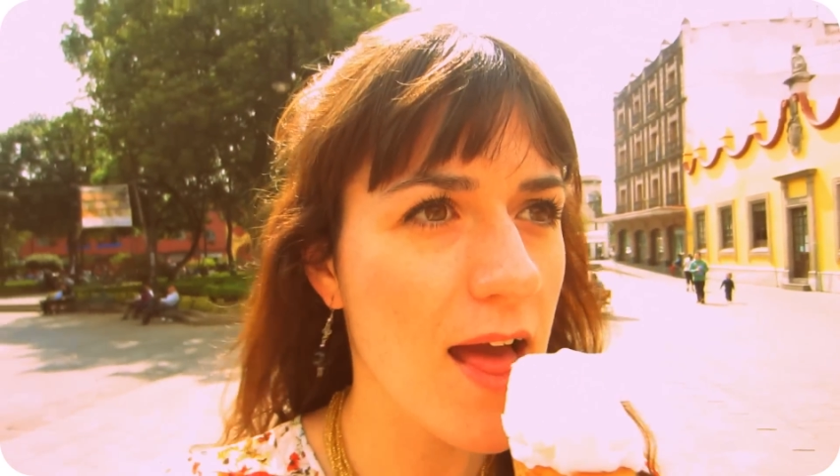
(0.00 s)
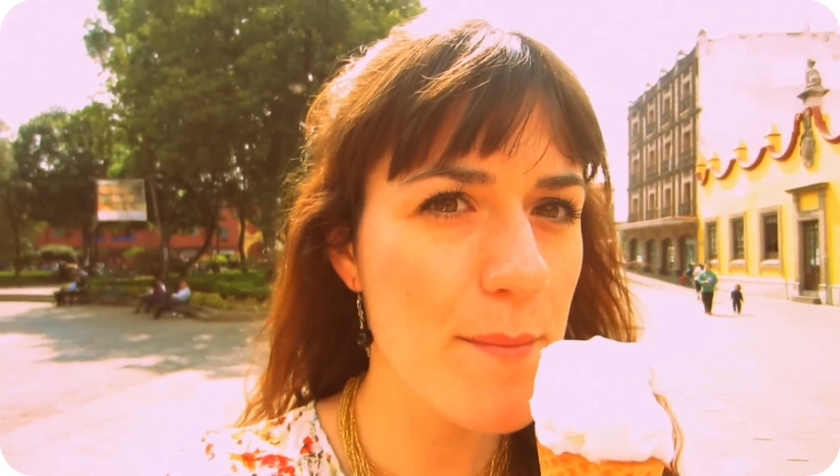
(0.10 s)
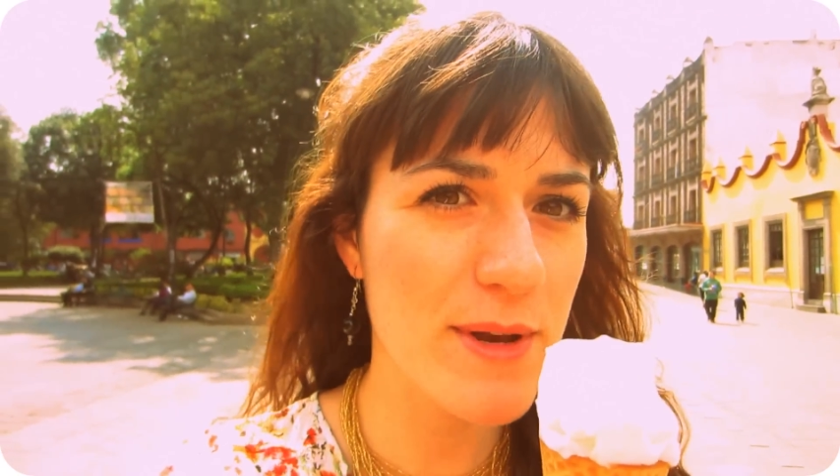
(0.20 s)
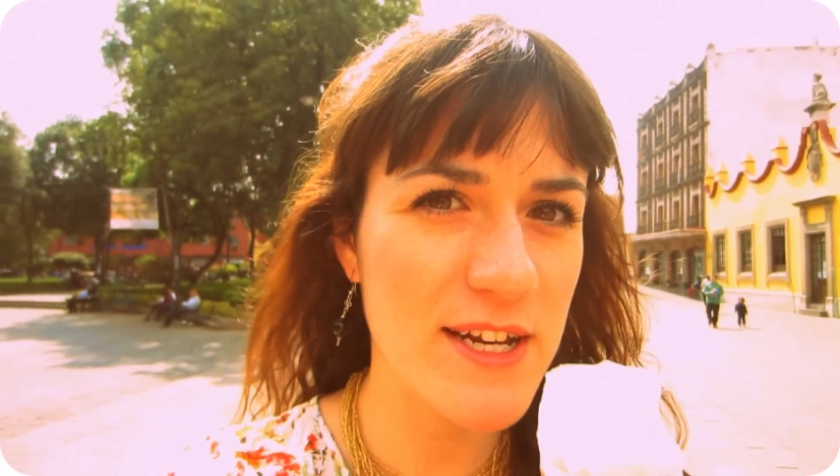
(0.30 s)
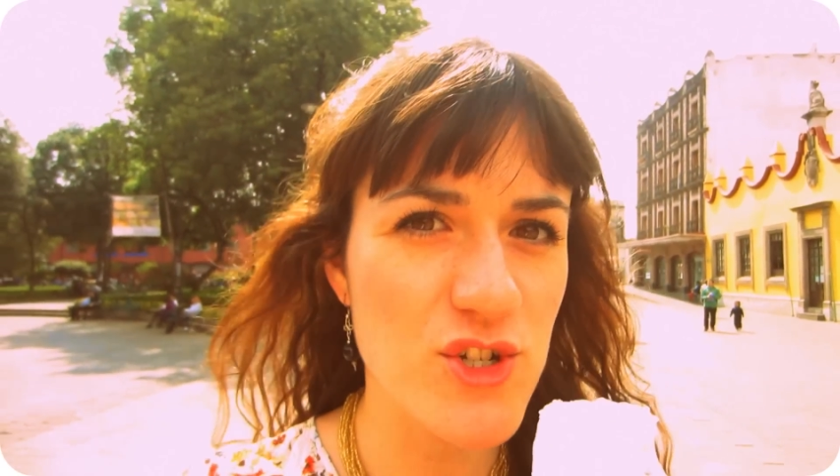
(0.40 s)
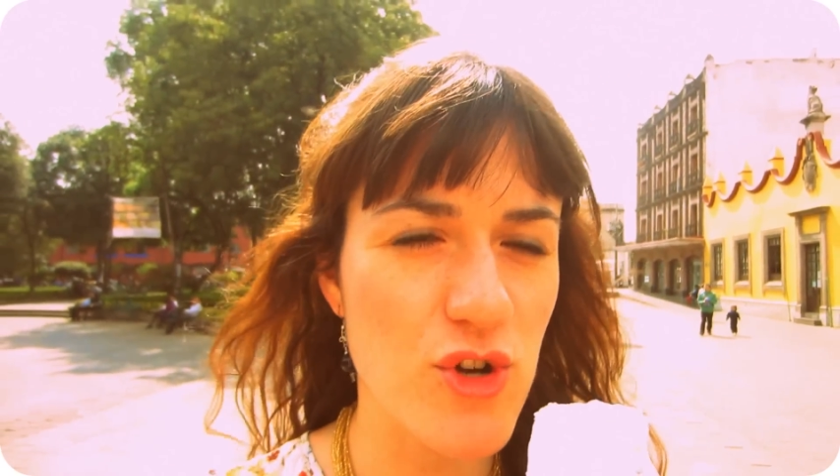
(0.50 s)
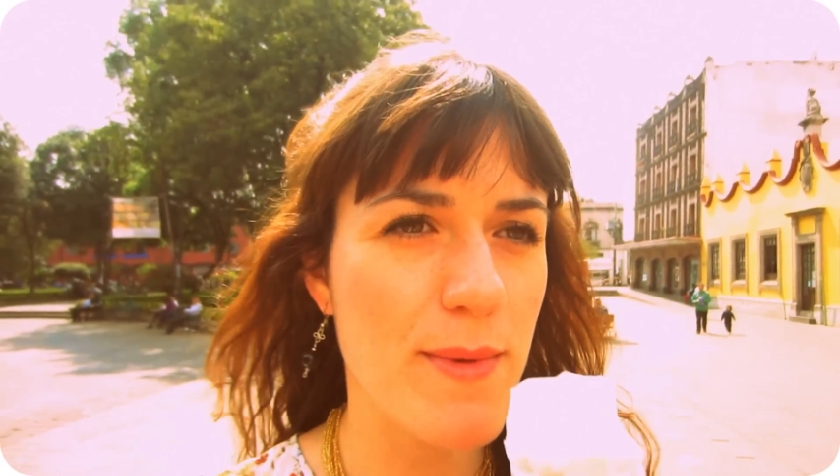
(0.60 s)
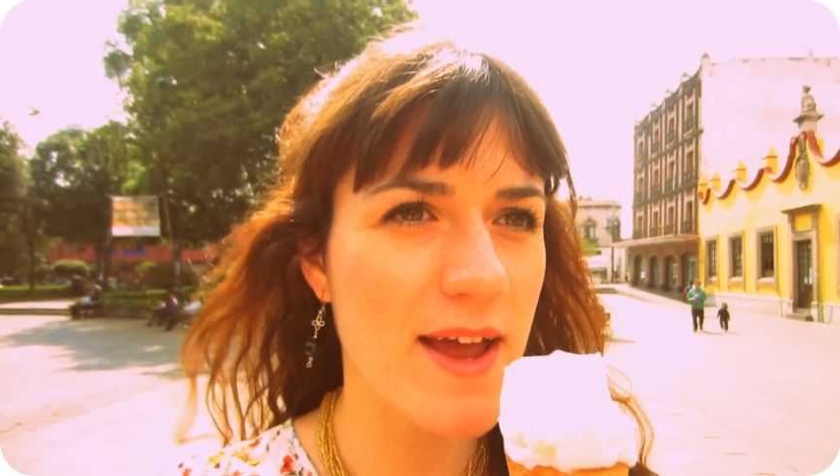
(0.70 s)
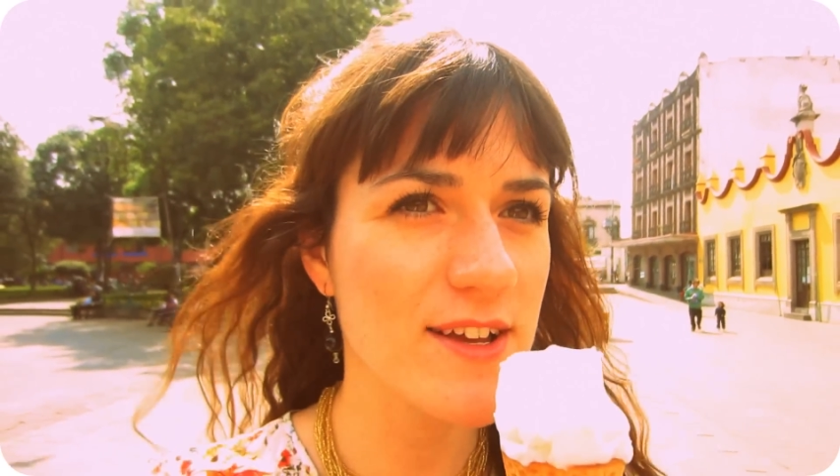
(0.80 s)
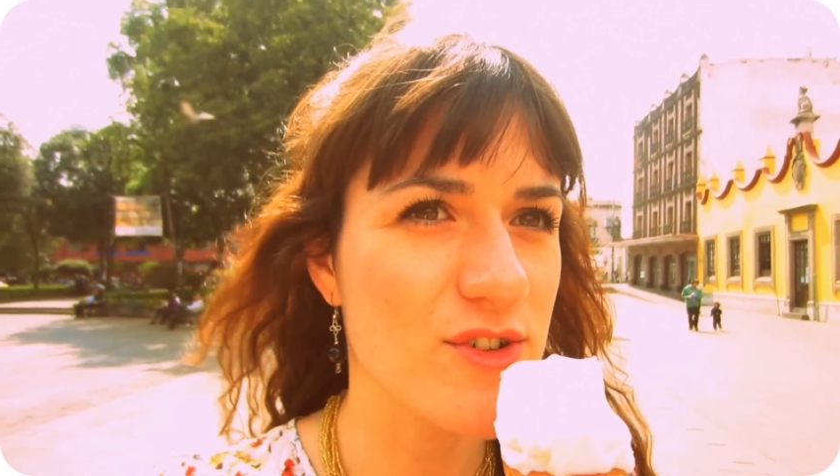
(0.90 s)
I'm gonna
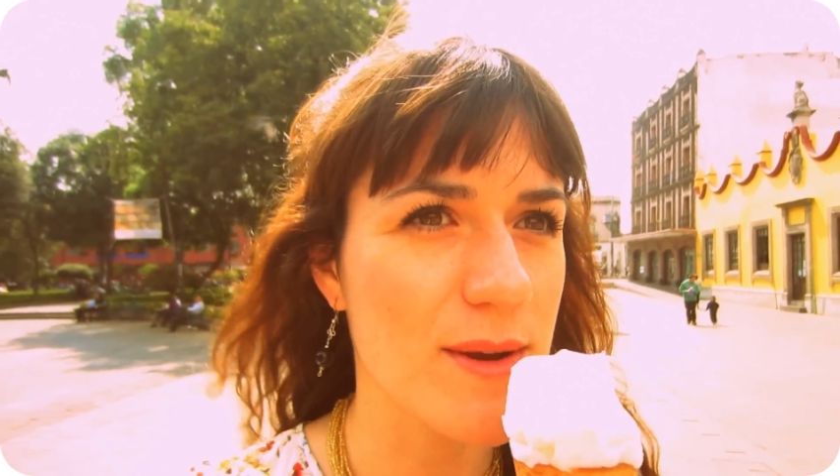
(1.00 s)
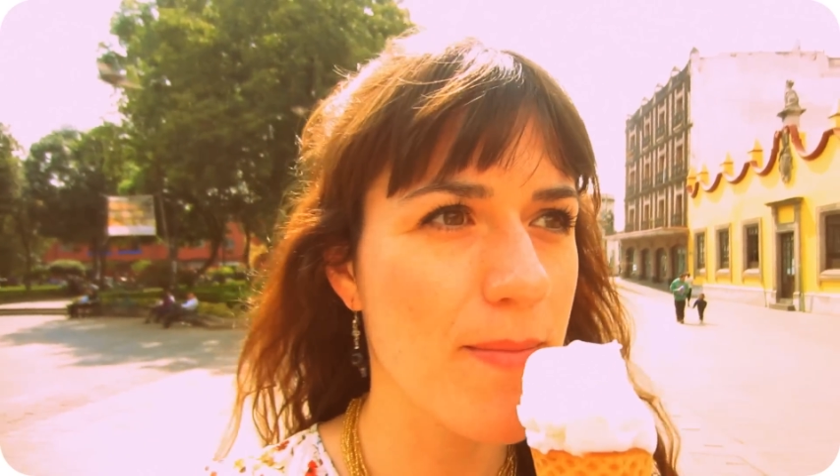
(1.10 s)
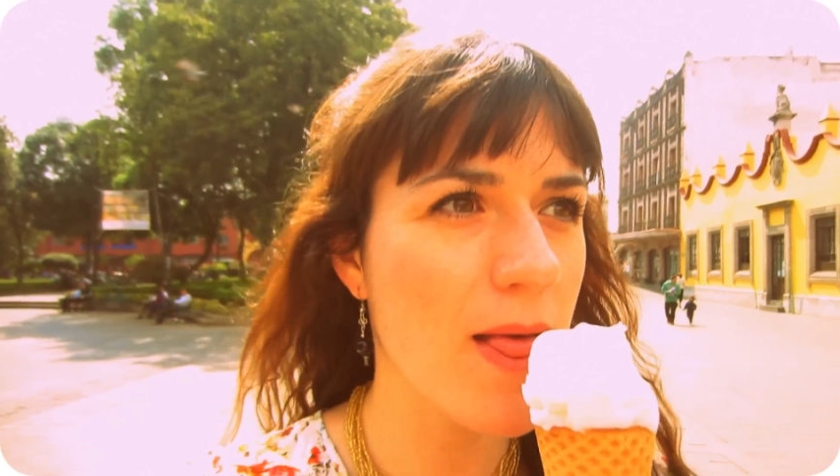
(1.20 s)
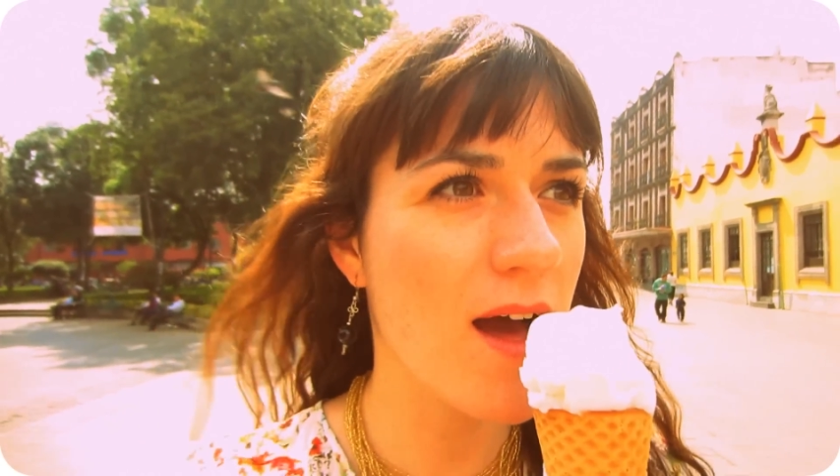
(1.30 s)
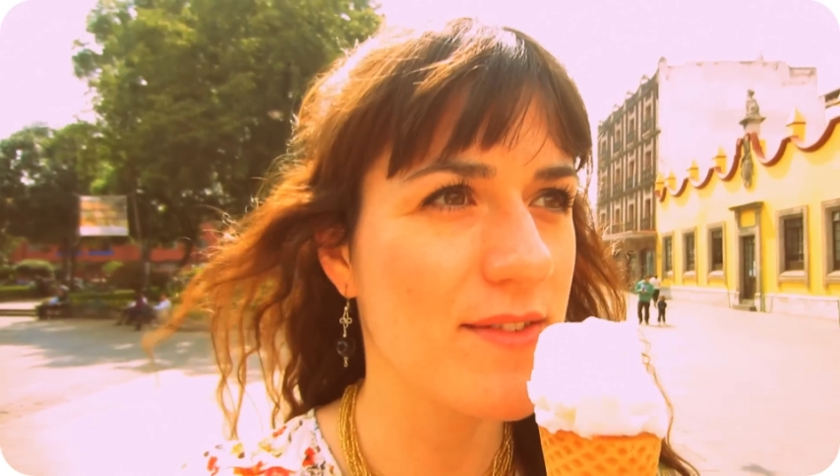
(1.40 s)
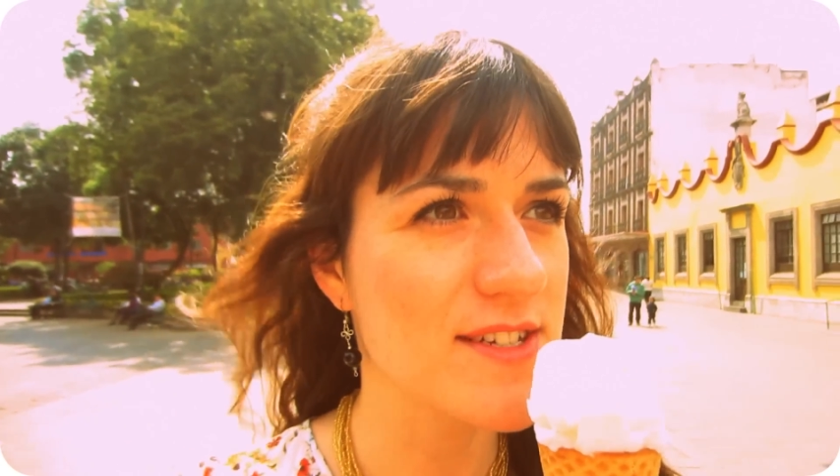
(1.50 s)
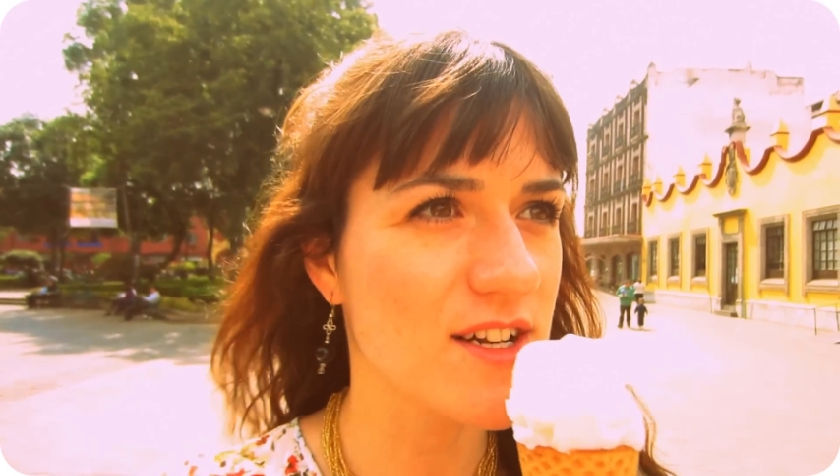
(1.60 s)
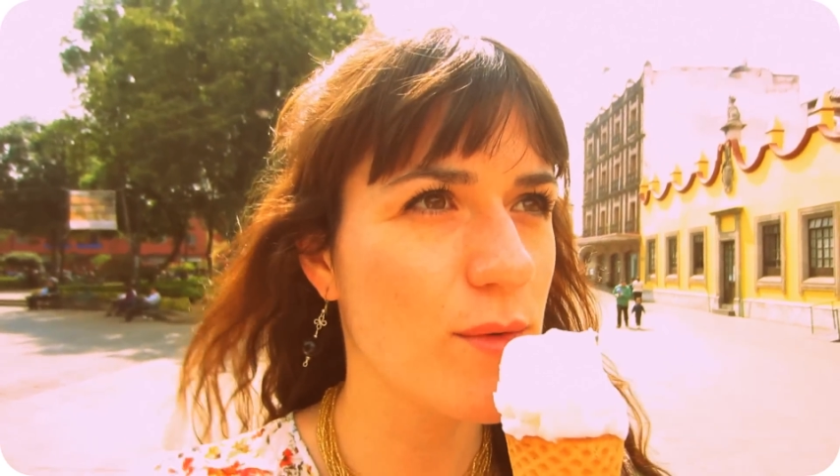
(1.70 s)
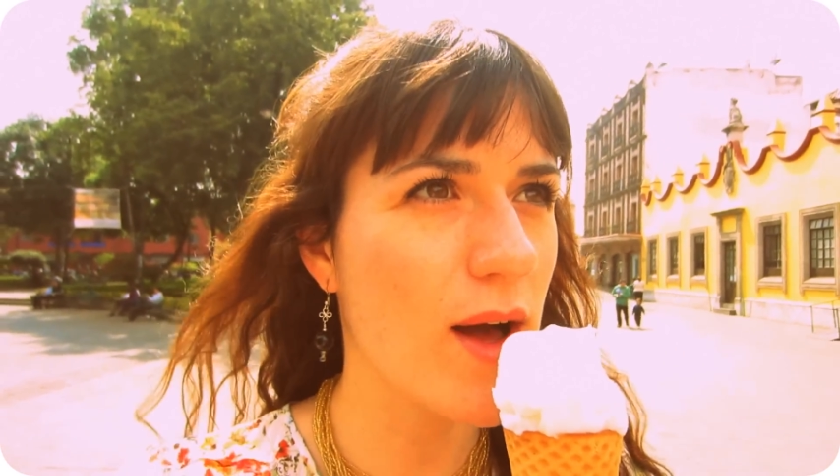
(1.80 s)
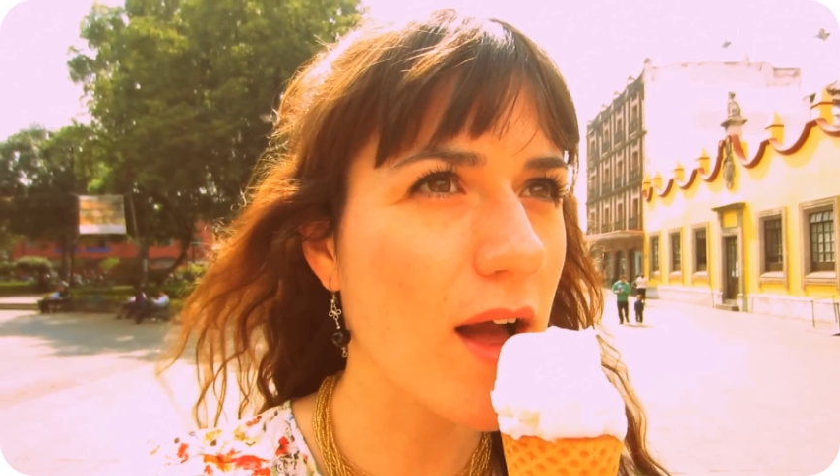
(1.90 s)
enjoy my ice cream on this
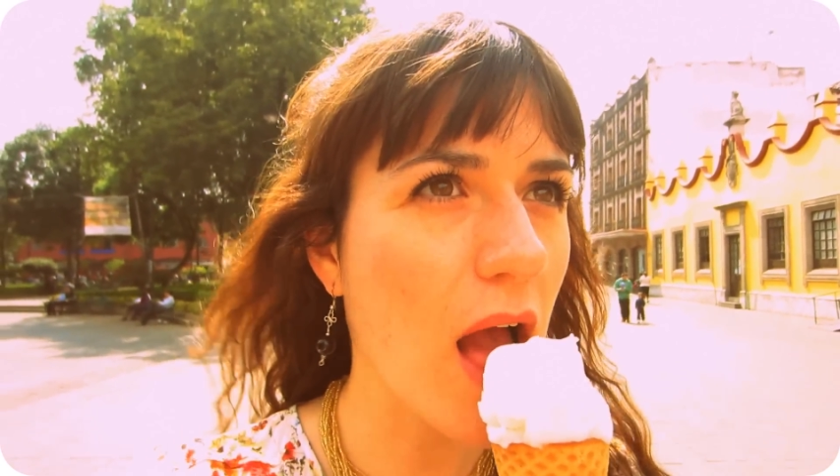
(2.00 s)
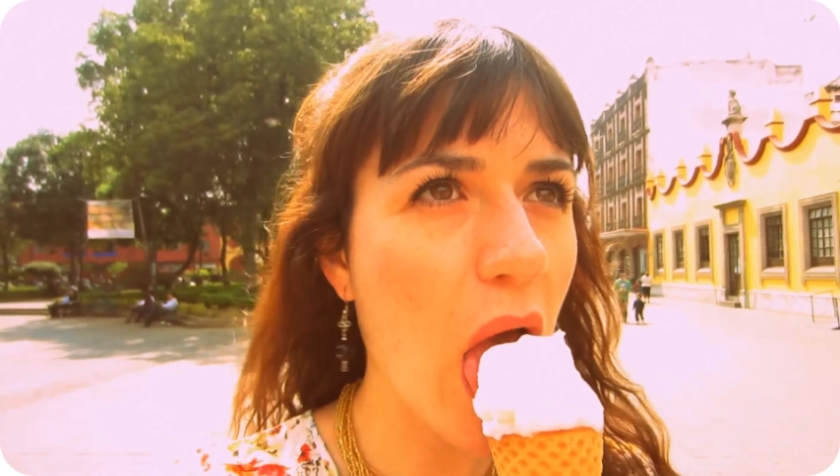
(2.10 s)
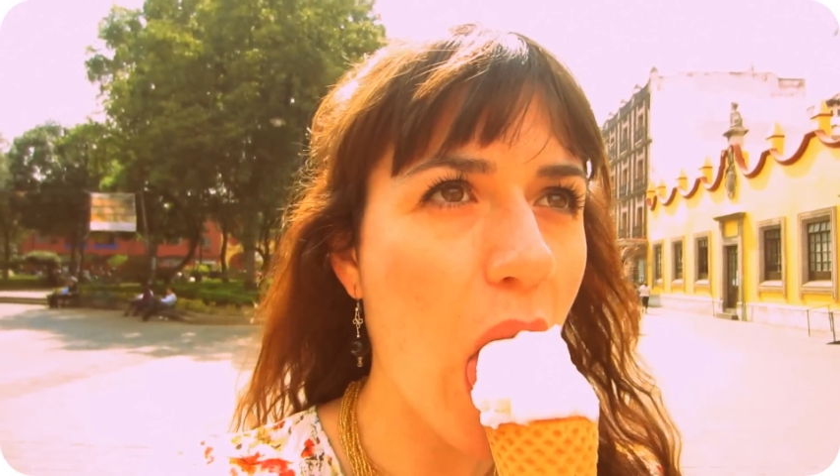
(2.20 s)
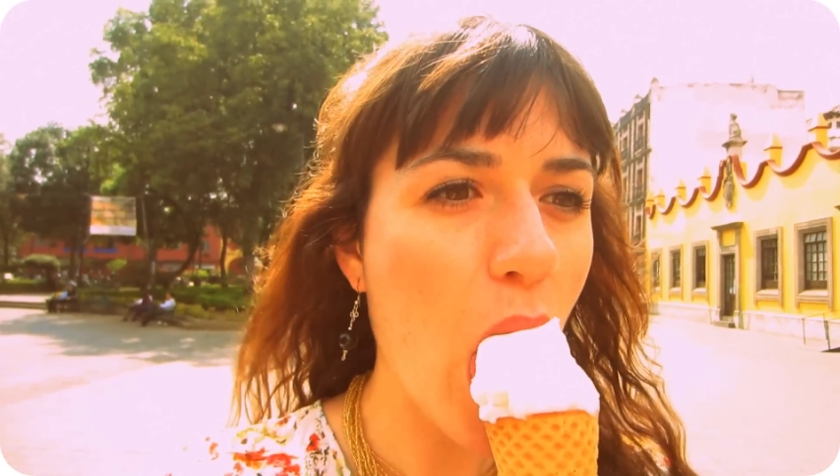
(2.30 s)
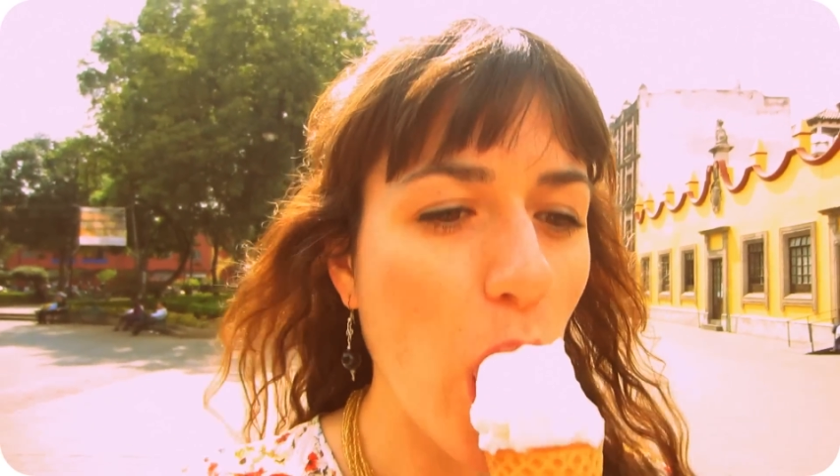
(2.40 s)
little walk.